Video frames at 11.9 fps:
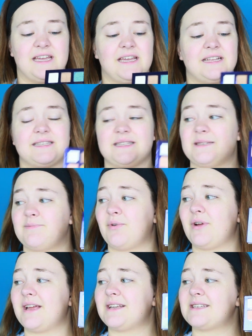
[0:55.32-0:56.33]
It's
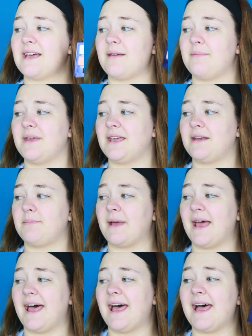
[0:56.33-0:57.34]
springtime in a
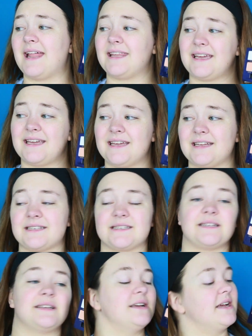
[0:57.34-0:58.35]

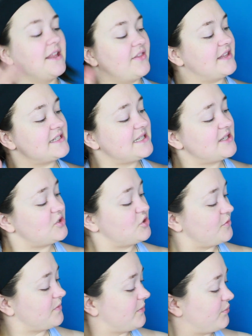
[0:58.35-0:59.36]
palette. This is
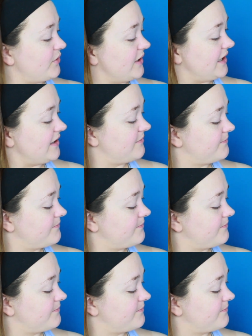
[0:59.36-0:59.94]
super pretty.